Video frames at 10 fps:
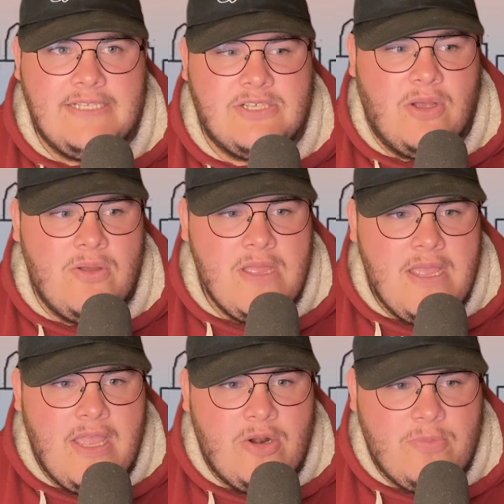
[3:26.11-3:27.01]
So
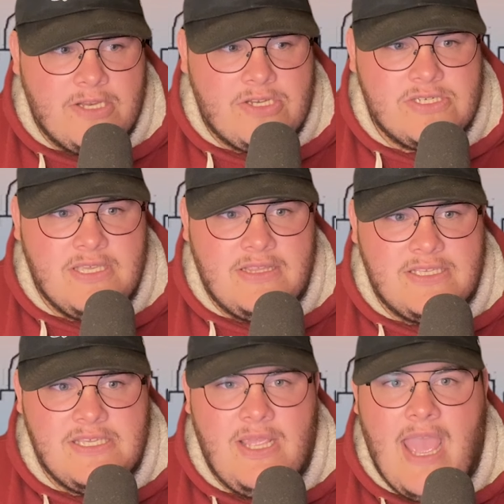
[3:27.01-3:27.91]
it'll be interesting to
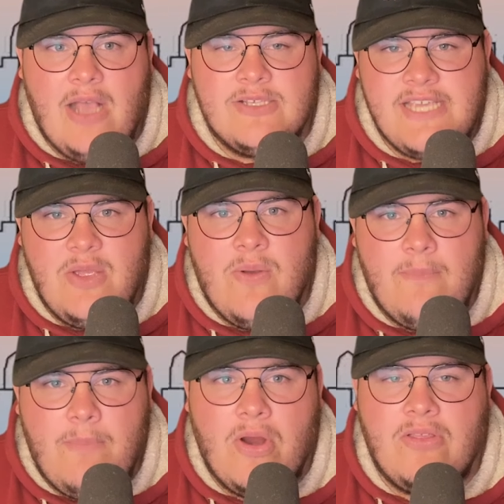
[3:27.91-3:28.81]
see how
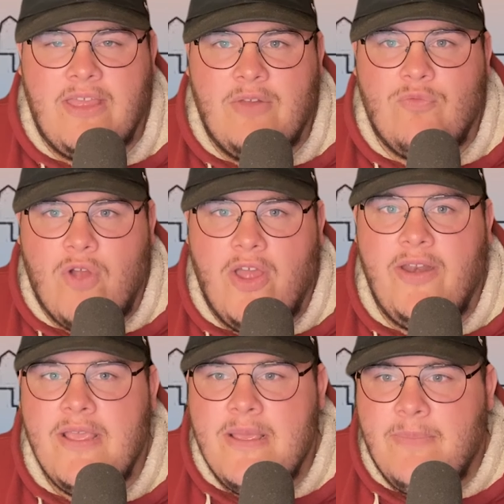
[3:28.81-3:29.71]
Saquon Barkley can run